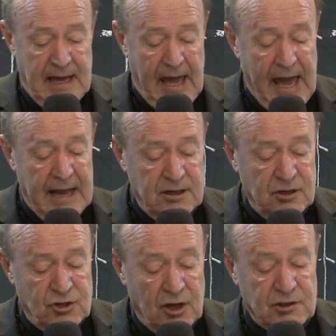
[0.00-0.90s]

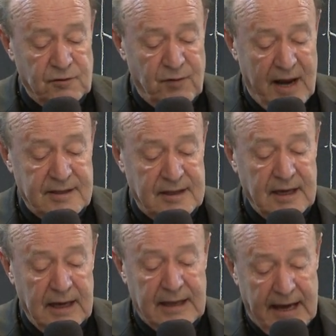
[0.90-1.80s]
and Joseph
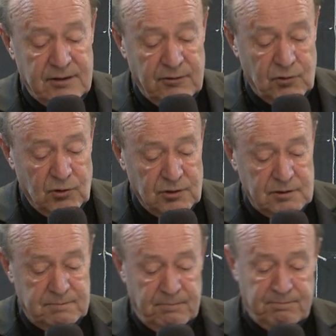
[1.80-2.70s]
Ratzinger, later, of
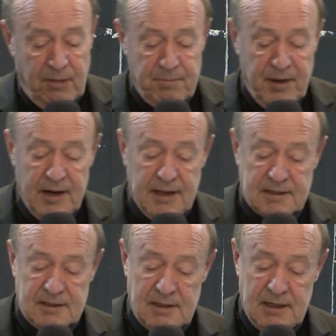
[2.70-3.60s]
course, Pope
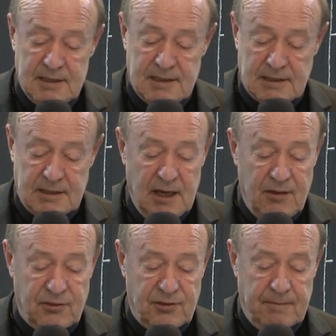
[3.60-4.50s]
Benedict
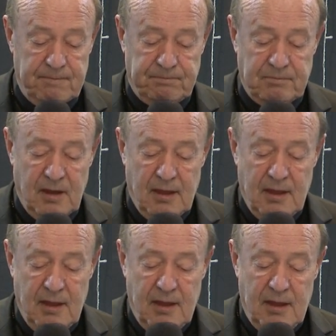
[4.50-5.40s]
XVI,
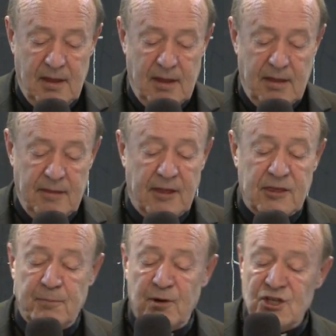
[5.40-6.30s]
that
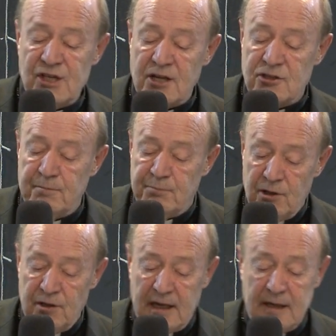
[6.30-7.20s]
the appreciation of
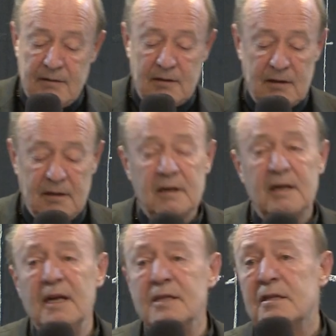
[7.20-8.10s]
beauty
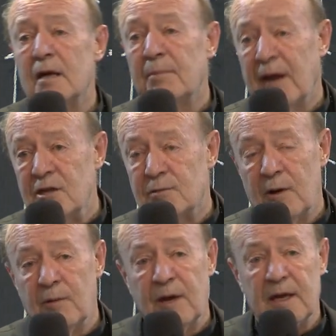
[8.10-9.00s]
is a place
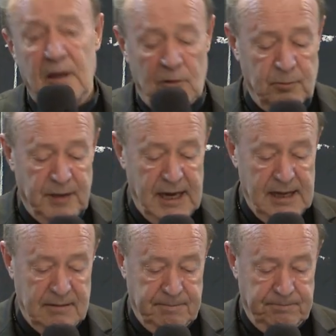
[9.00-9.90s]
where we can all
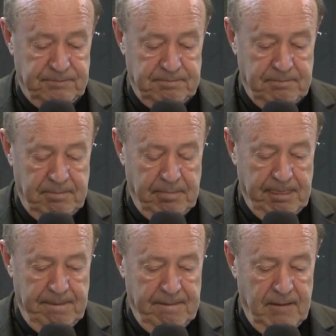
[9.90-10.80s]
begin.
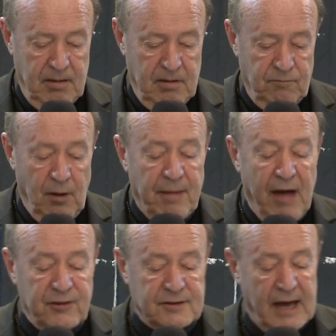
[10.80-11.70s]
Von
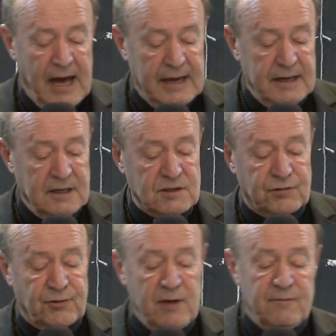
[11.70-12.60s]
Balthasar, in his
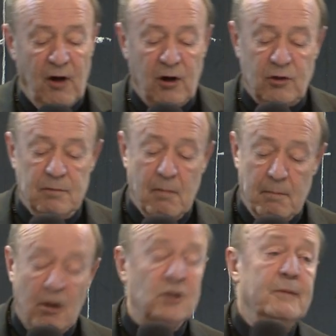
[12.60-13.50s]
three-volume
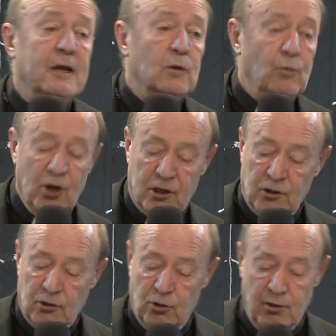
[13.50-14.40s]
monumental work, The
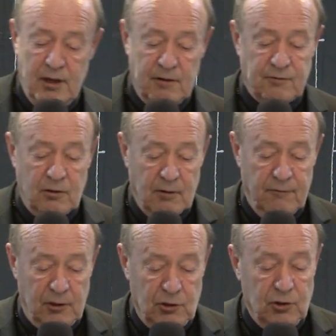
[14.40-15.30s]
Glory of
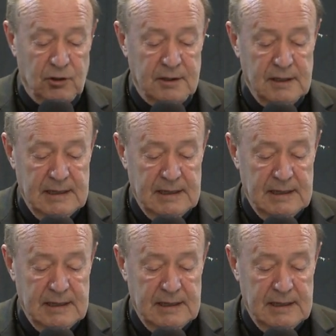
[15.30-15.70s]
the Lord,